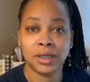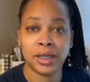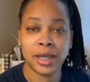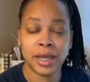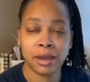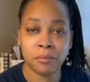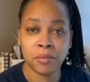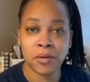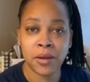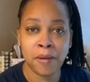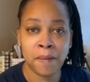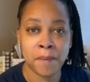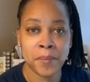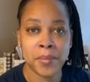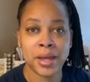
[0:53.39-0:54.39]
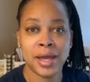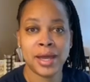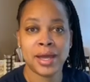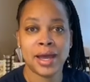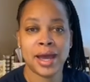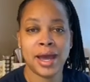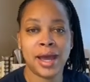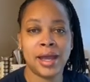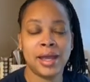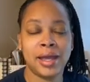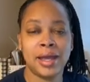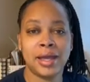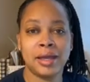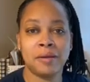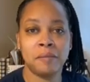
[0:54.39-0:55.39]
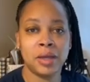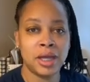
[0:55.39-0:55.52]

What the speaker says: camera, but I am